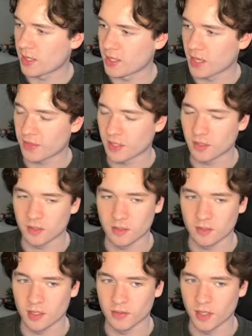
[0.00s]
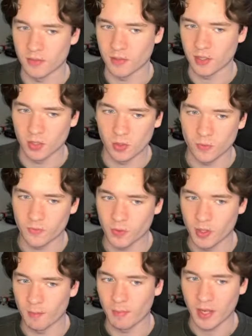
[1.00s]
think if you can go
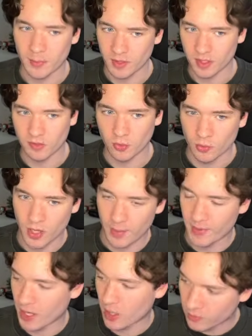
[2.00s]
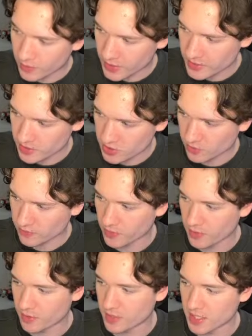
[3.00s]
for it, Mbappe, Thuram and Alvarez as your
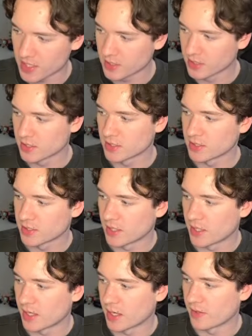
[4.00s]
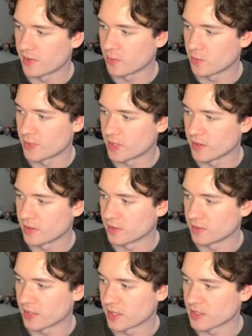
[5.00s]
front three, they would be
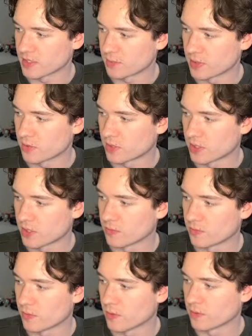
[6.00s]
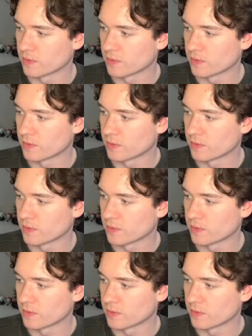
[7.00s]
the guys I'd be looking out for.